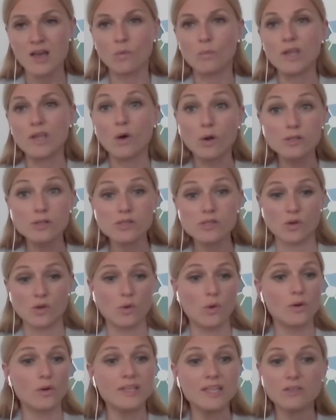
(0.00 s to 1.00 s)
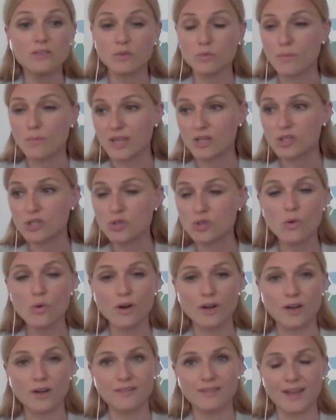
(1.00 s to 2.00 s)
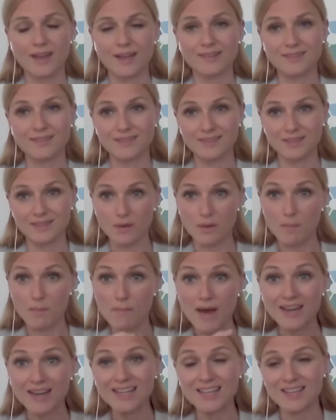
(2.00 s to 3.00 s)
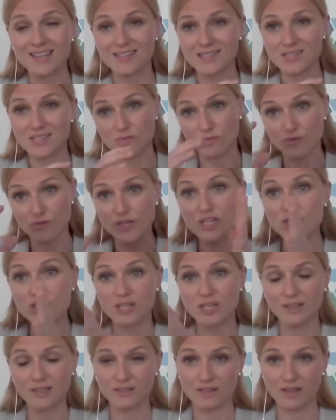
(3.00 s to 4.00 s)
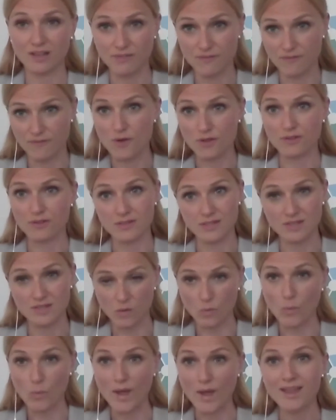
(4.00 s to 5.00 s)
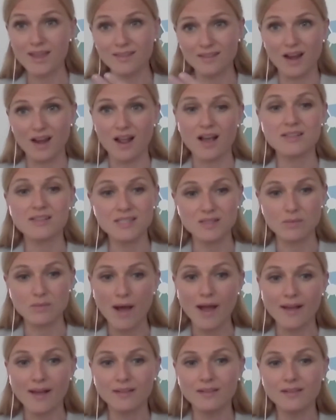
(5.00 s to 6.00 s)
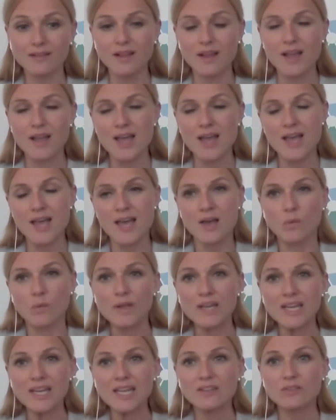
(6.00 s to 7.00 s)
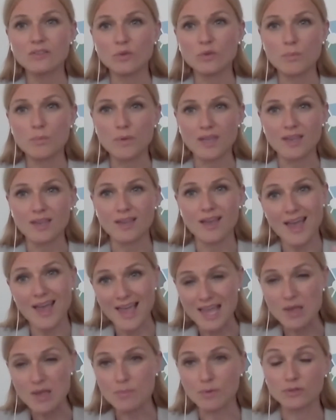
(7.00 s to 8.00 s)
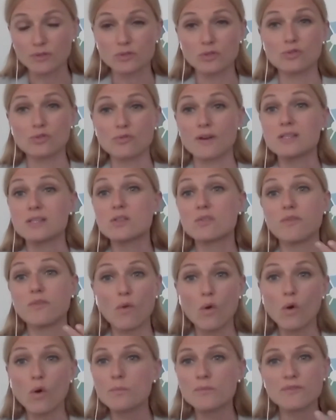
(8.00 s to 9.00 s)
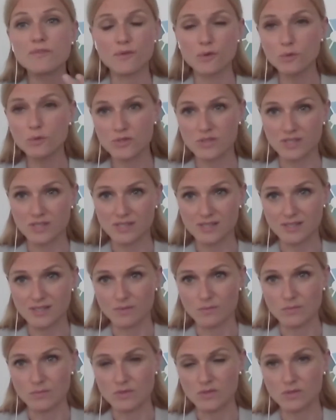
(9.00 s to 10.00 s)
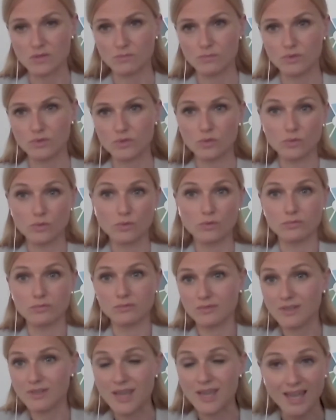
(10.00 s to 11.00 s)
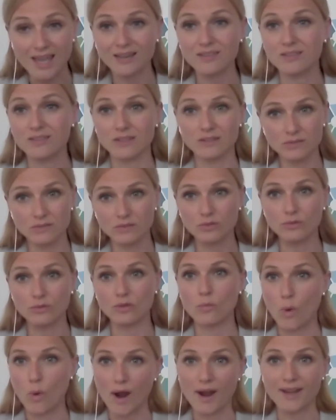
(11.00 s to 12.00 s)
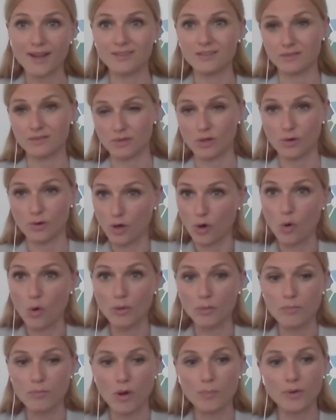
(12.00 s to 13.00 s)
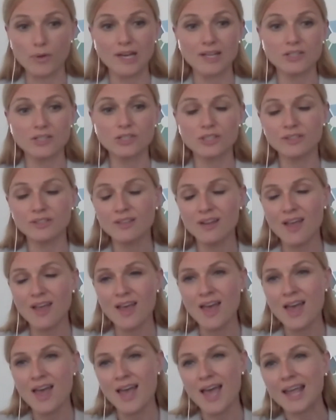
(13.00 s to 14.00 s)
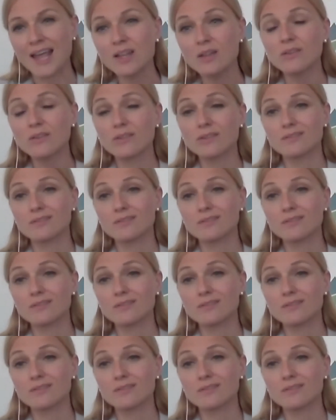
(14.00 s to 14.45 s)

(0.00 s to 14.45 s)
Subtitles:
We also need to make sure that the money is reaching the furthest away, the last mile. We need to be able to transform food systems to cater to the wide global population. And